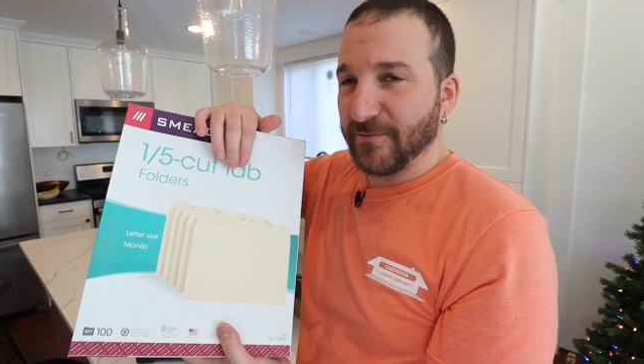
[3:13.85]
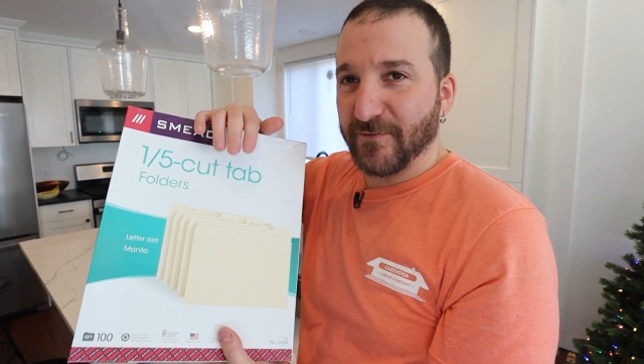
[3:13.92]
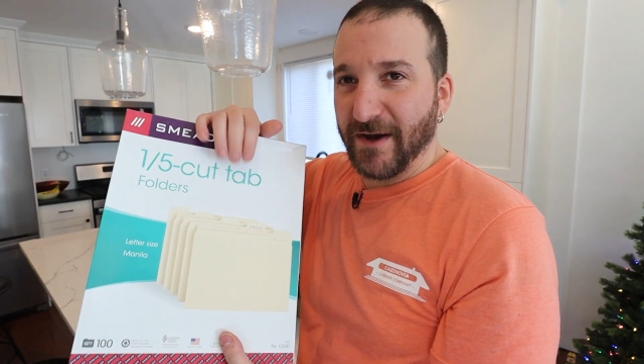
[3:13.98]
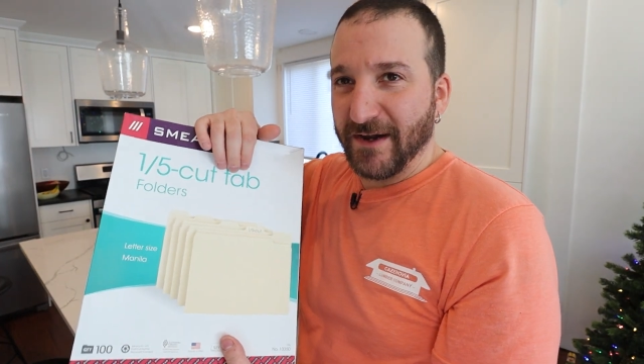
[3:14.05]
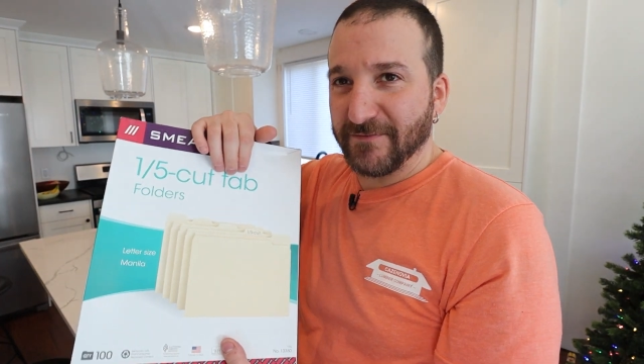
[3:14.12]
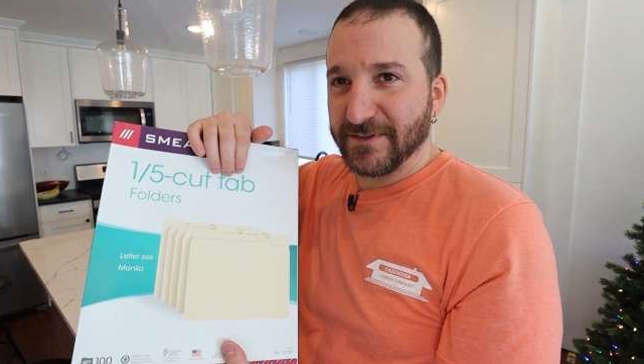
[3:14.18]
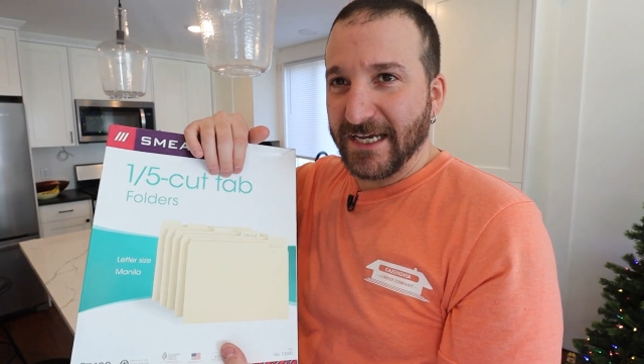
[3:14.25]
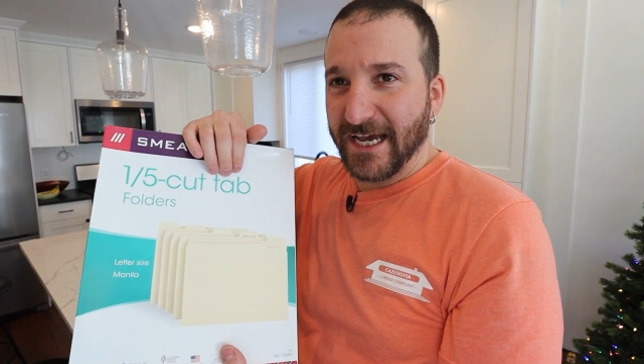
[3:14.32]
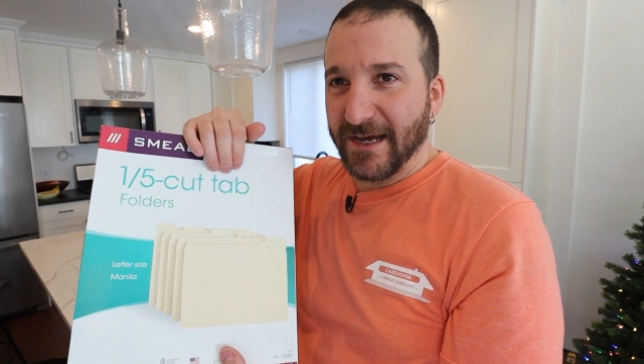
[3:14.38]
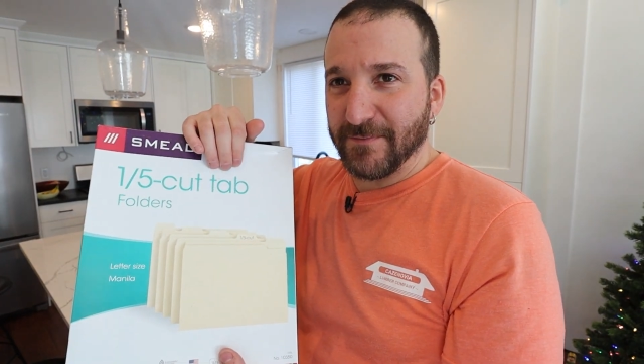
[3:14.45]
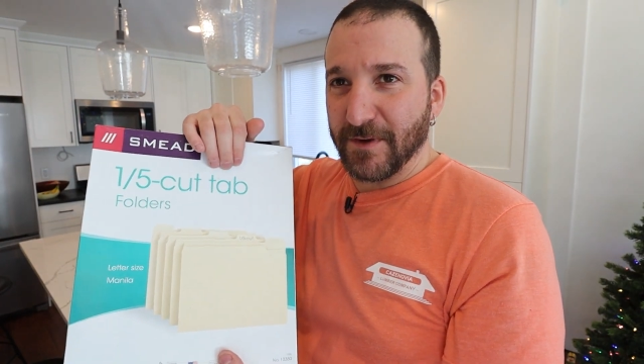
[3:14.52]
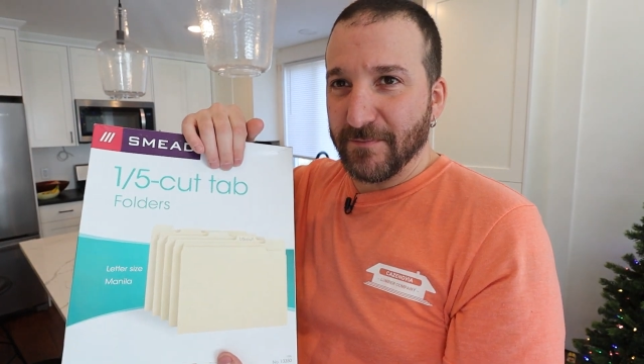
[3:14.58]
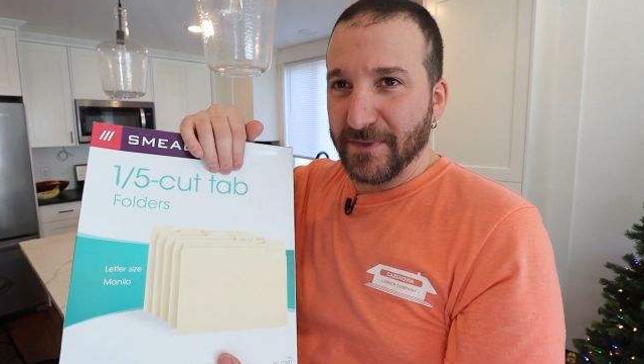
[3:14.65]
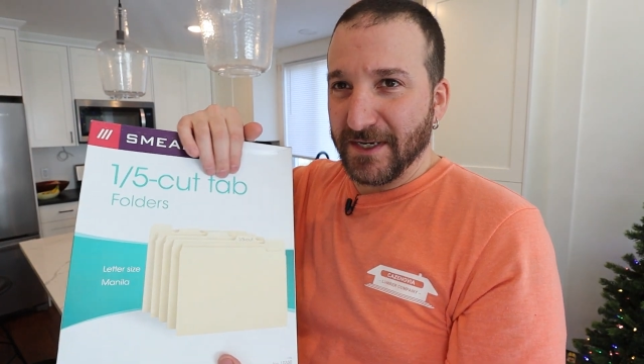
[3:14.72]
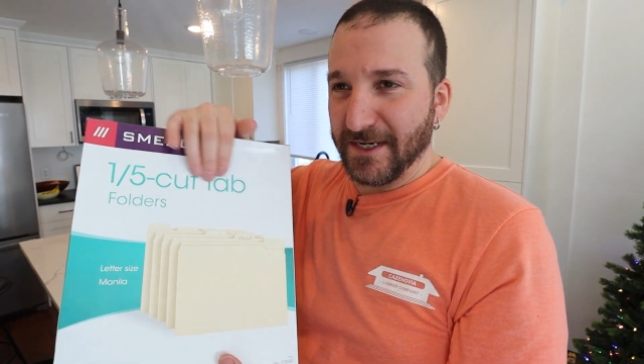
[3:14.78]

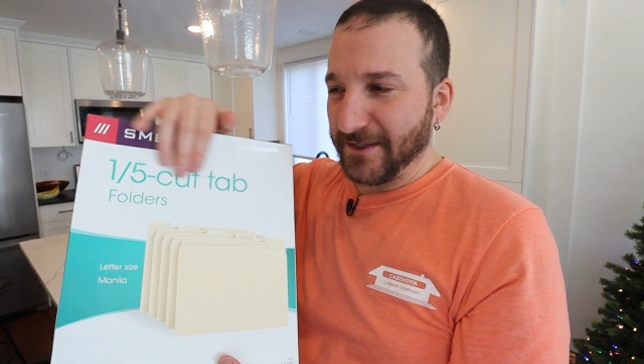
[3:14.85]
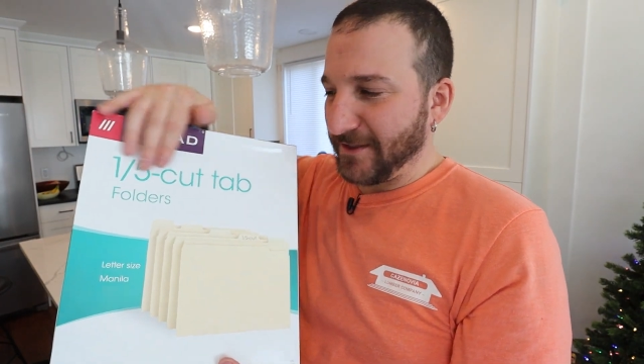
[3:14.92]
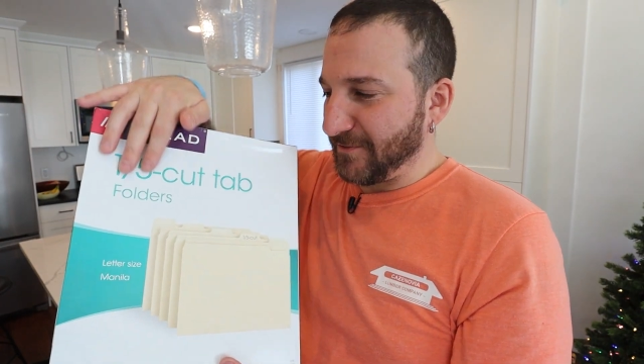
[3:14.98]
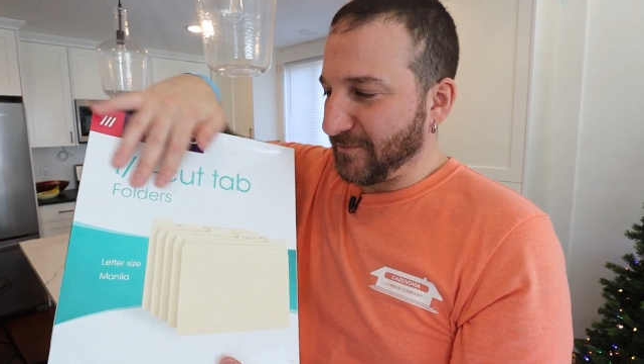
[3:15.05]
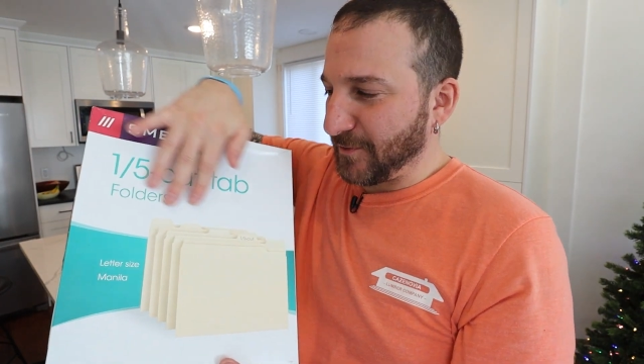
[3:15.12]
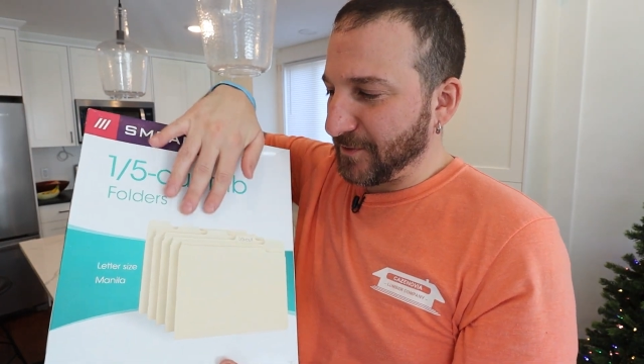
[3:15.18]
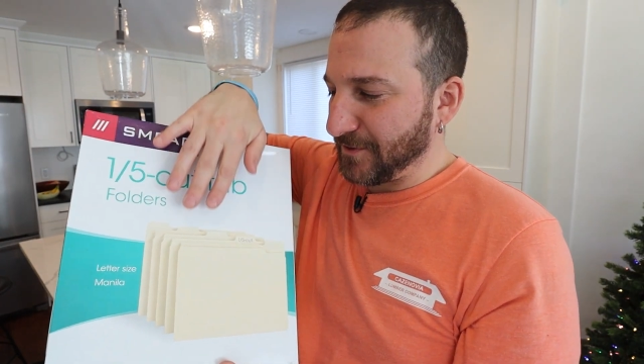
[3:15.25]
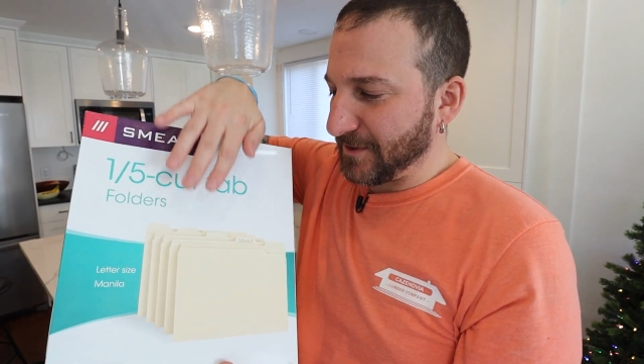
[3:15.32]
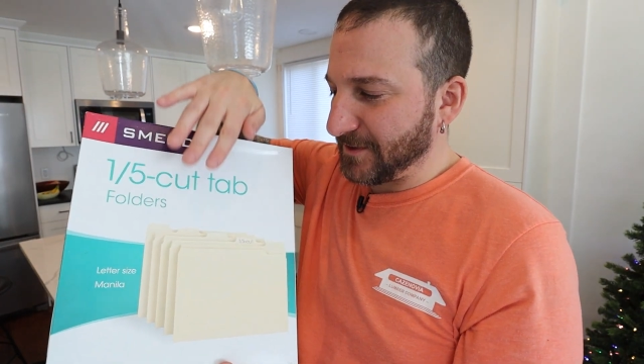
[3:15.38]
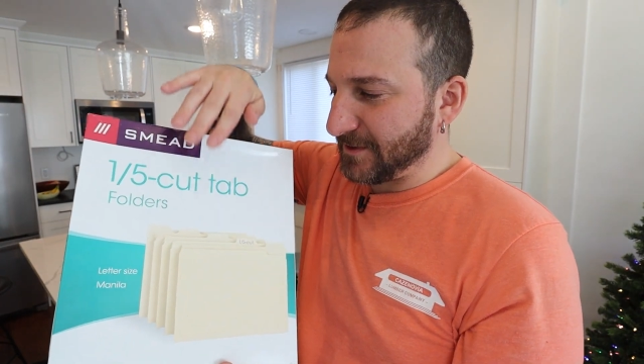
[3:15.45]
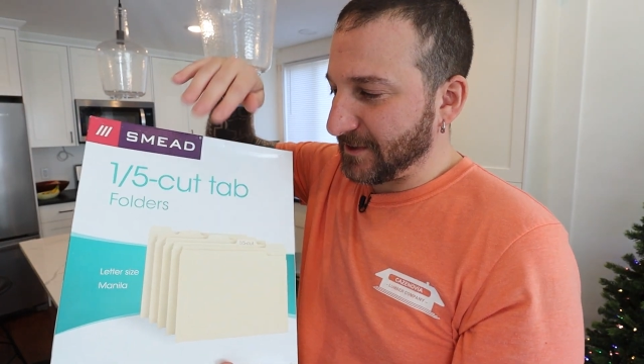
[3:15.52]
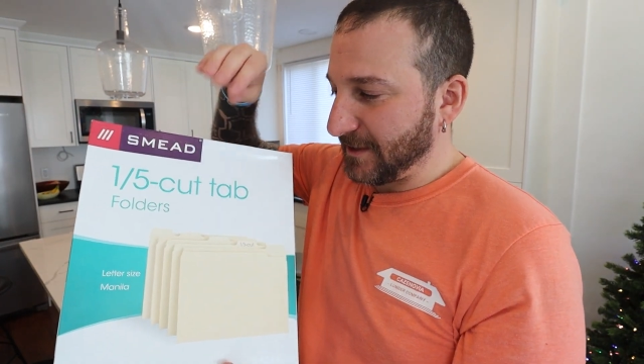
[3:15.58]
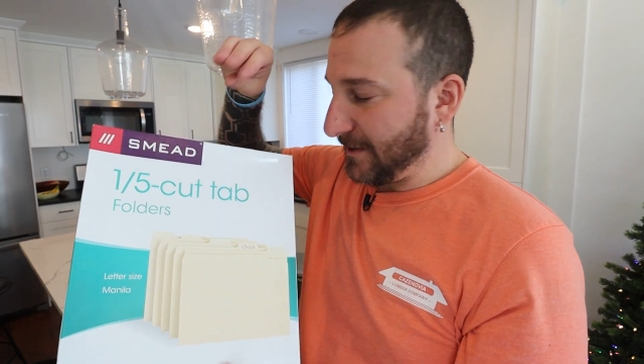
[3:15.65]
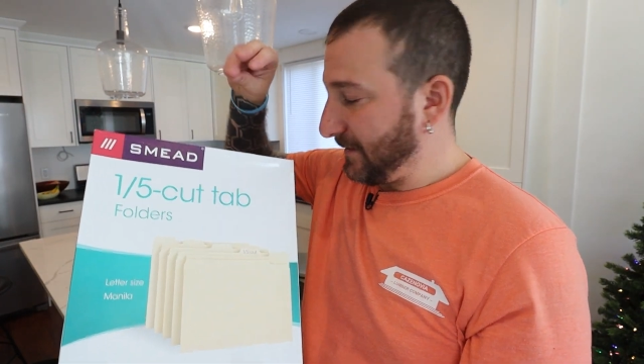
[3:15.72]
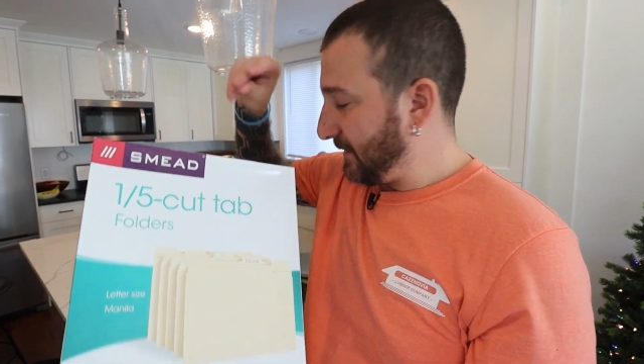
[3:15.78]
5-tab manila folders.